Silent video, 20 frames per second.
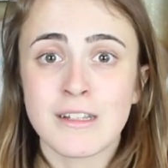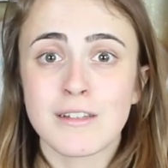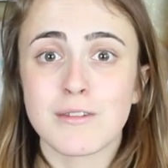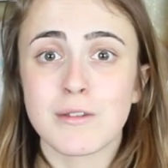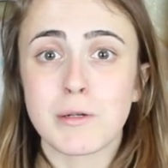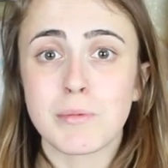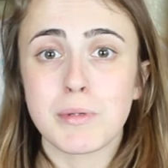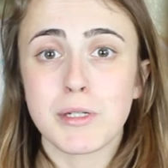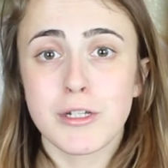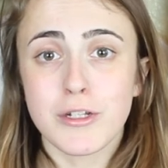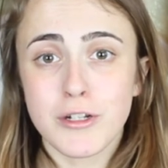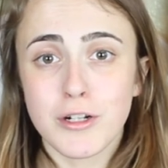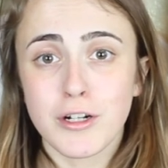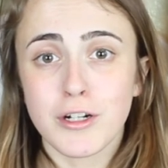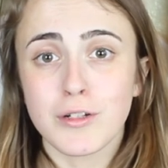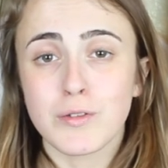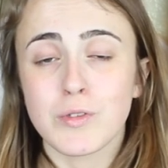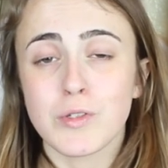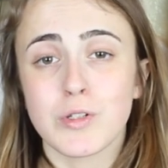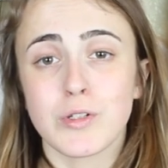So be
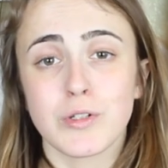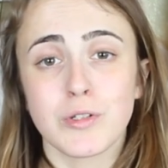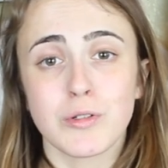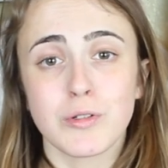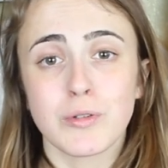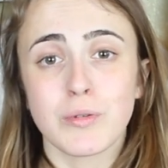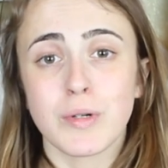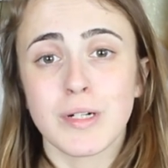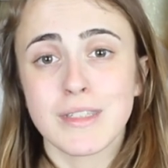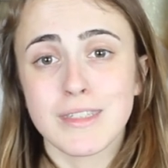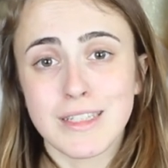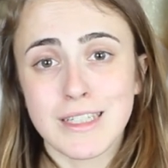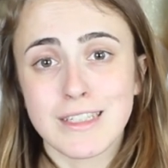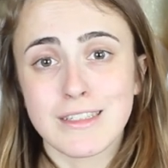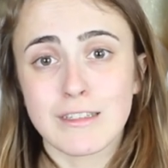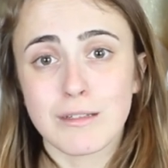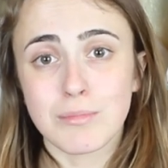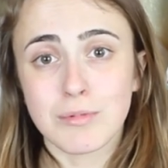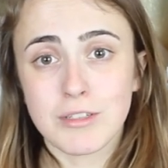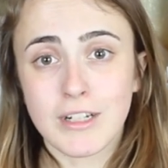sure to once again
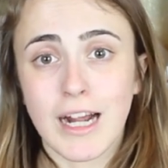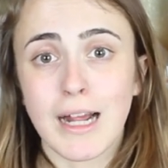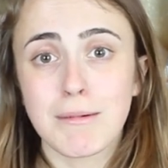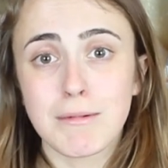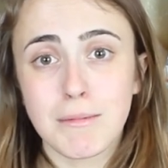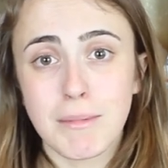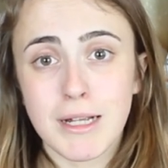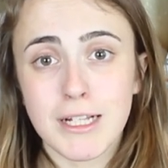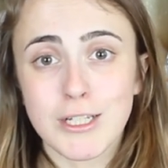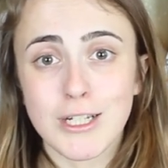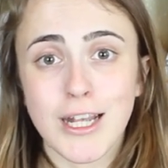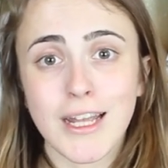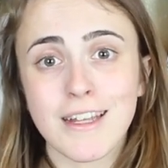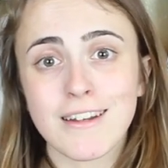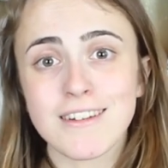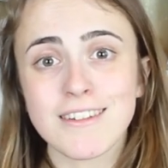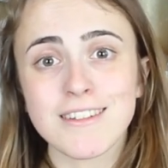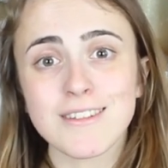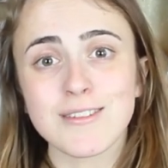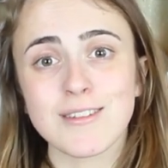subscribe to my
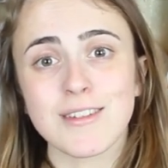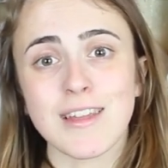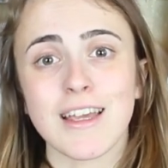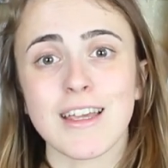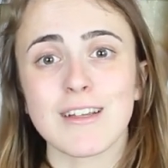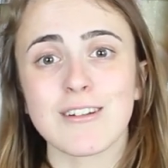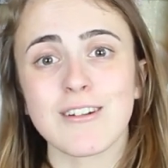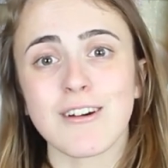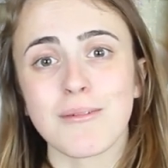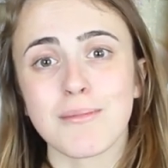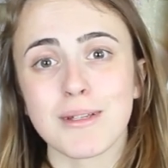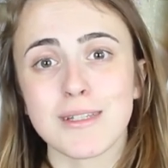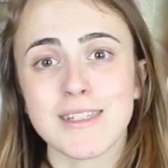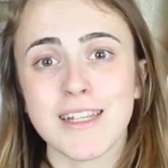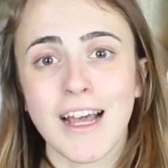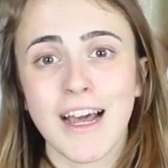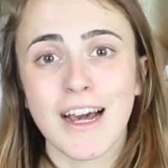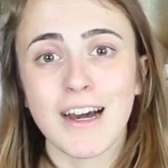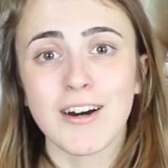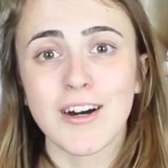channel so that you don't miss
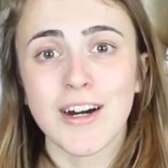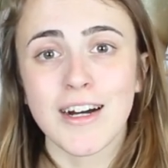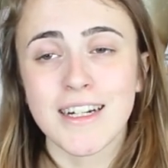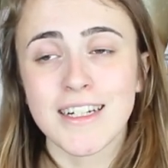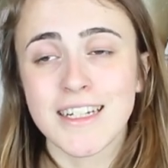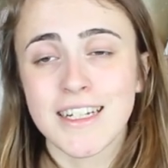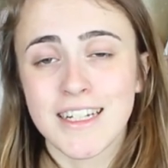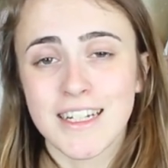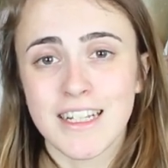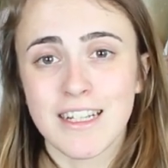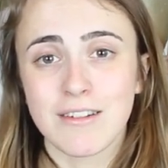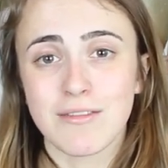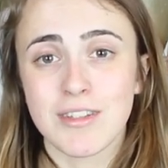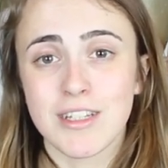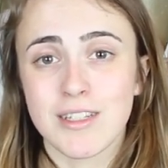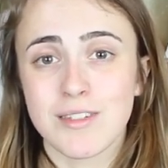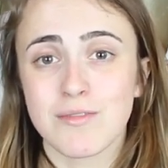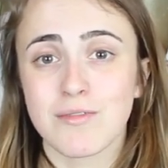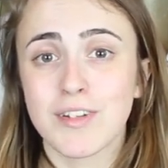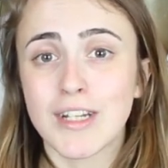out on any of
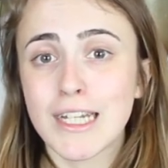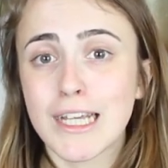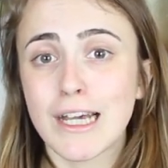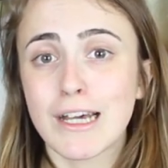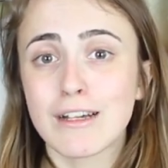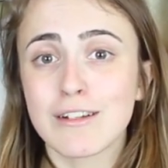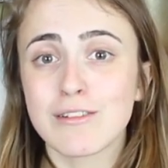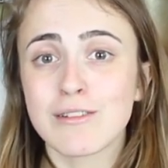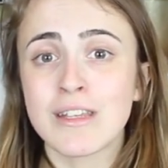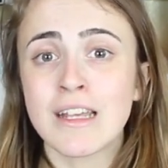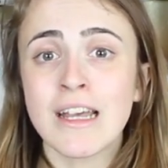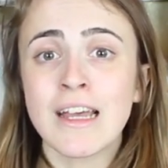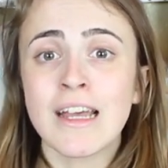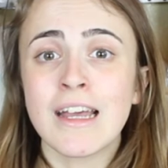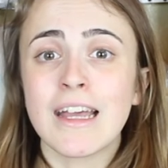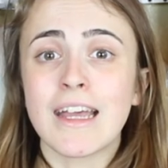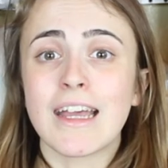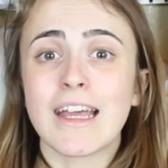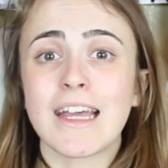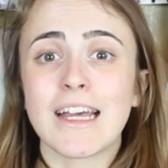these videos
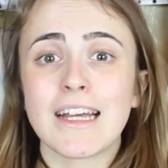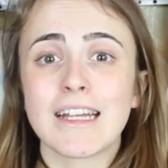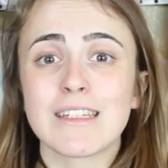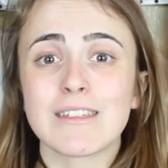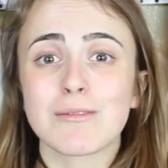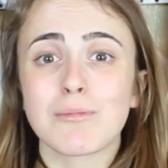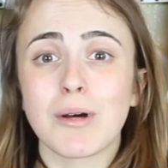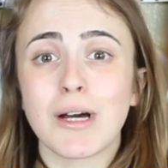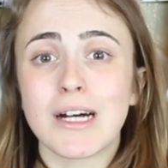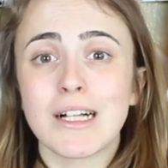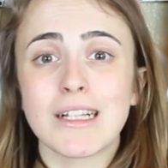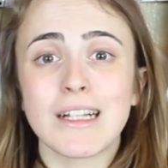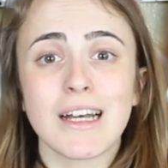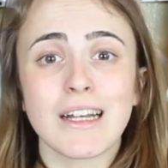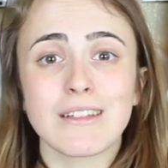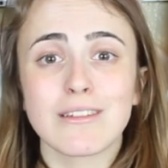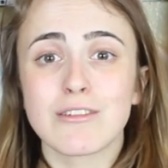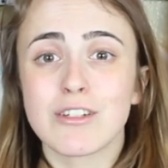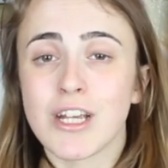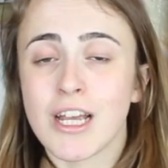as well
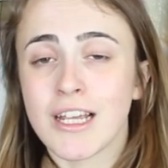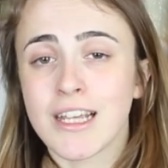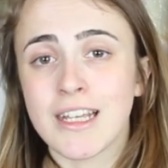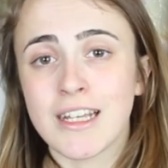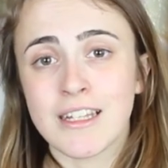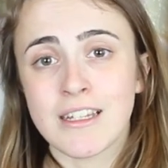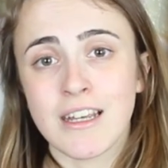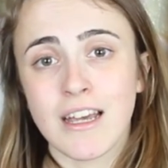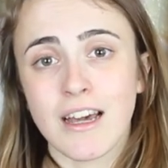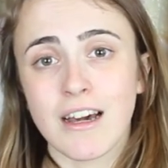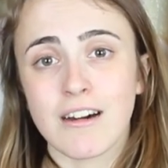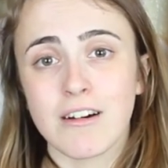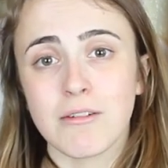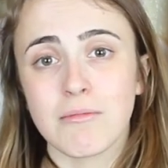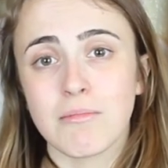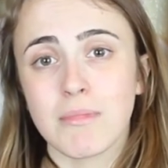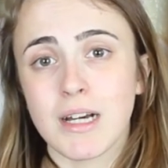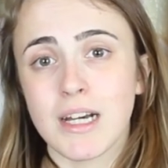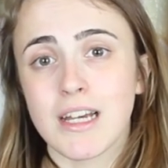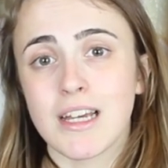as checking out
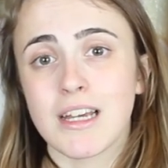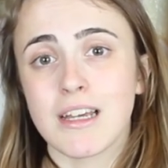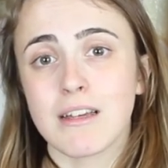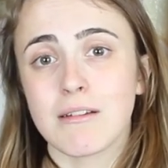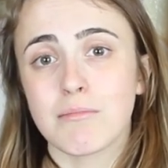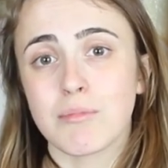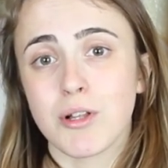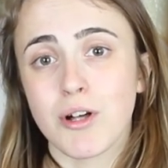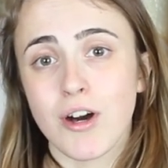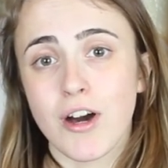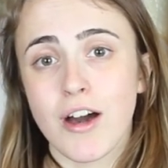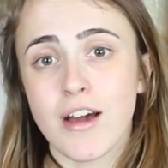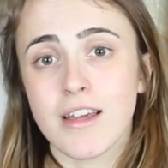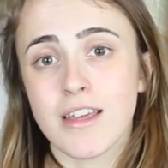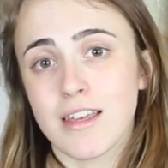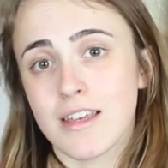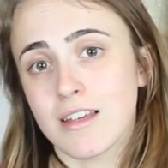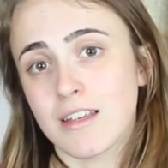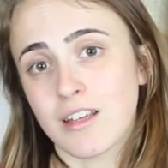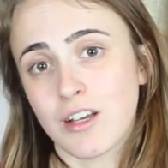my blog
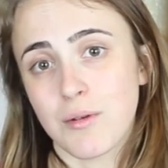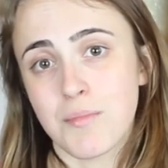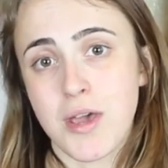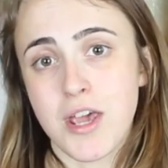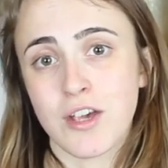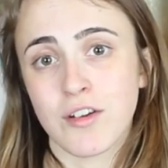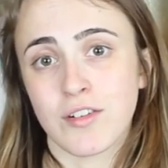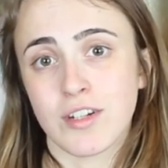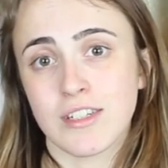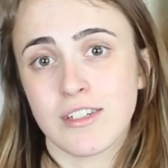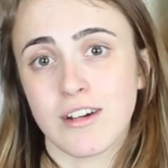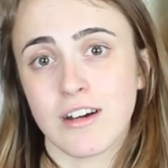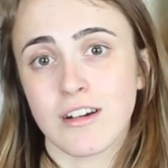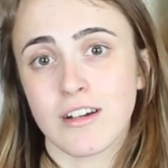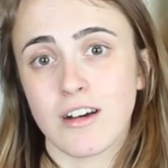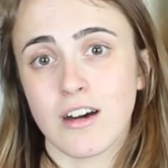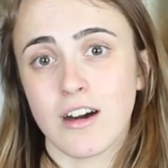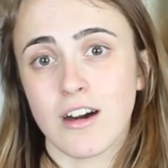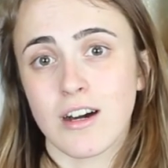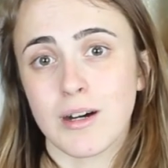
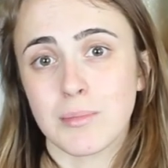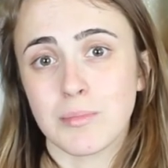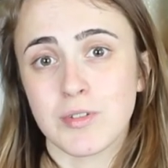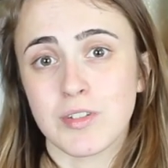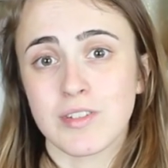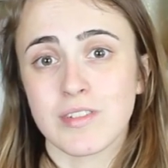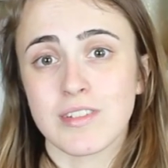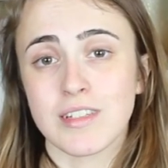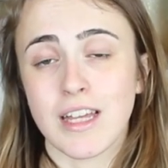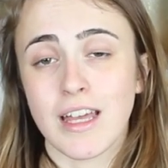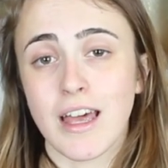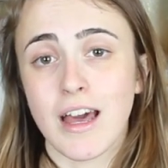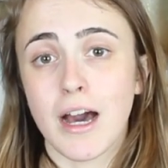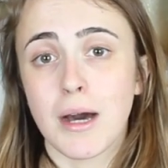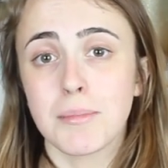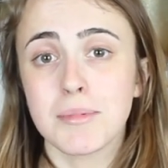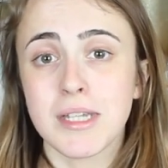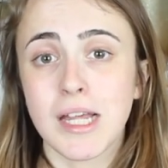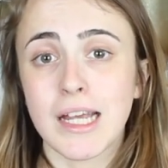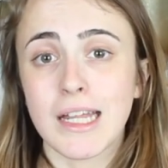eclairemakery.com to stay
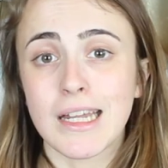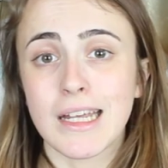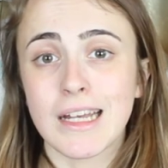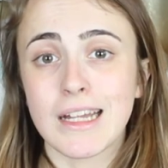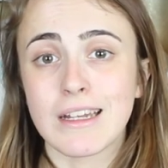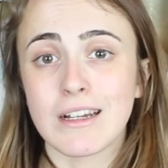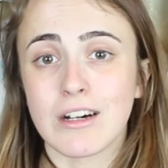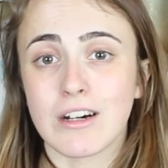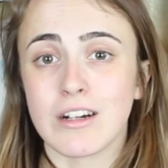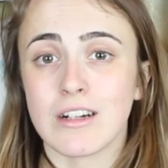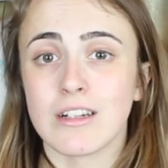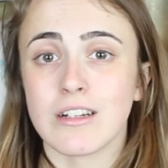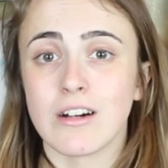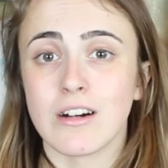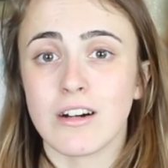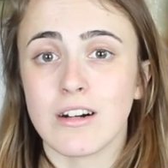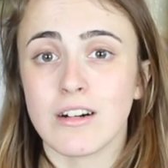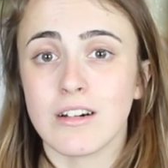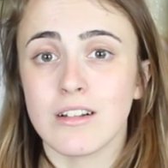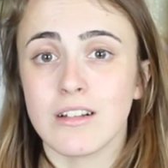updated on
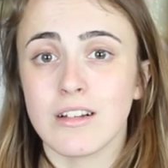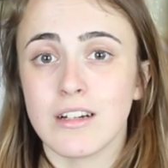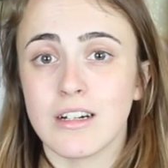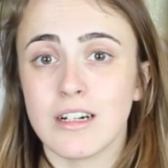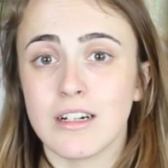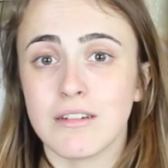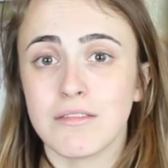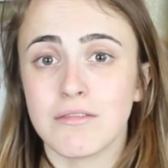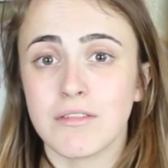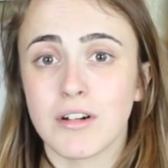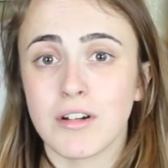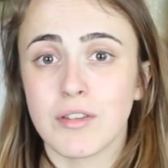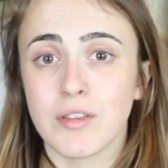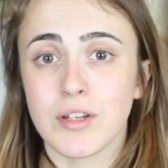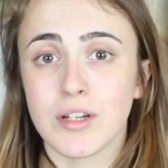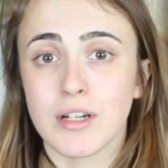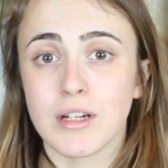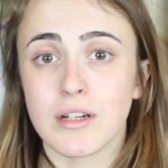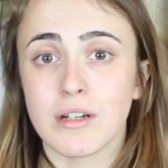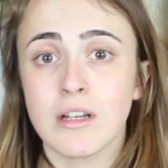all of
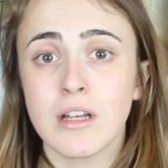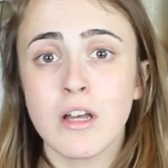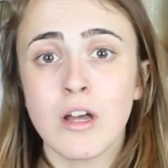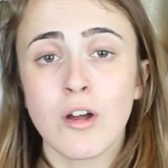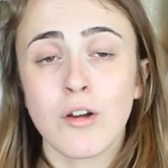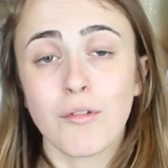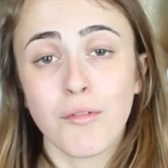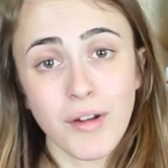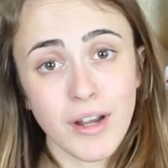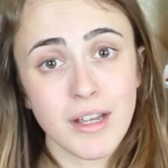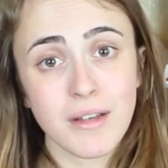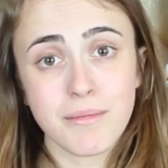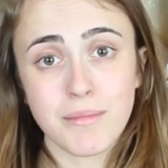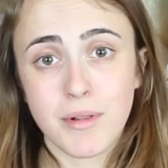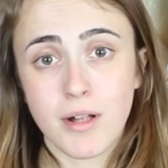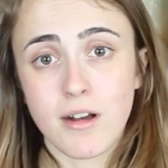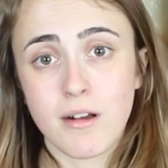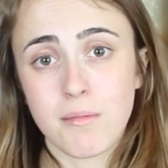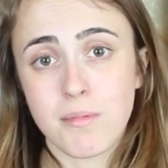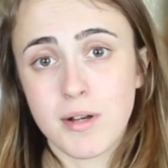the written
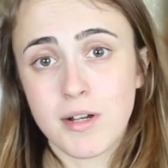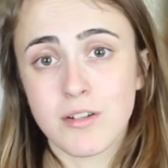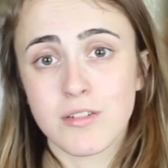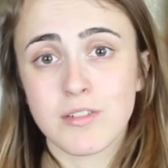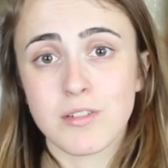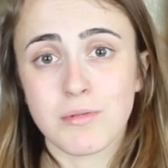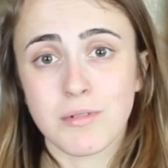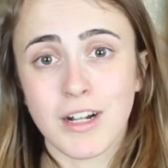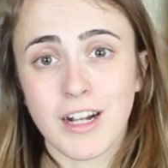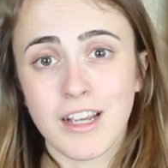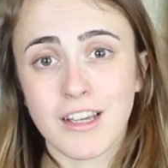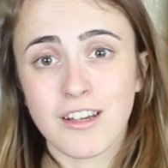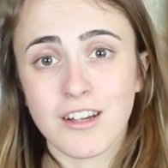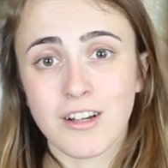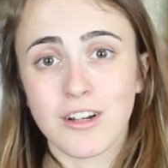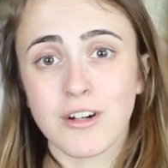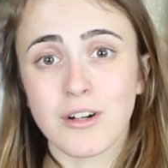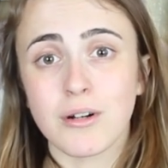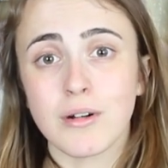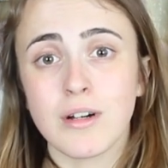blog posts where I
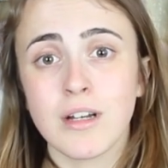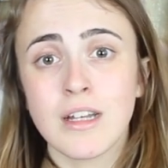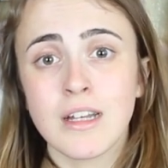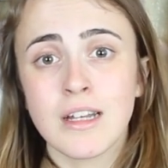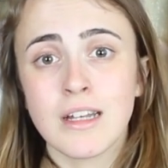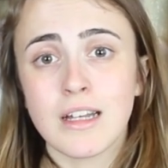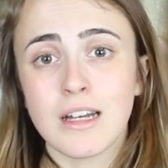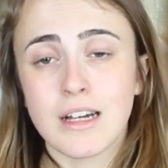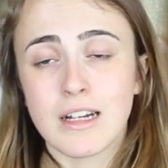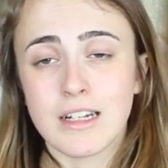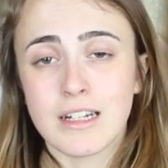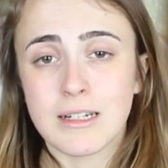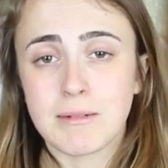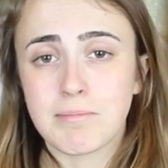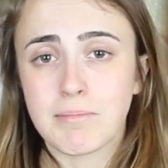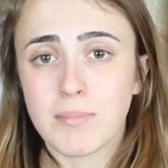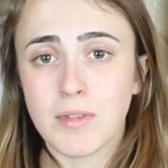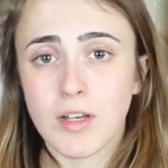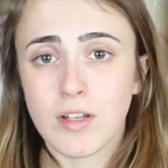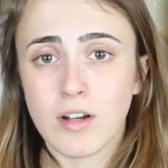go
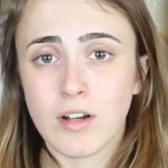um,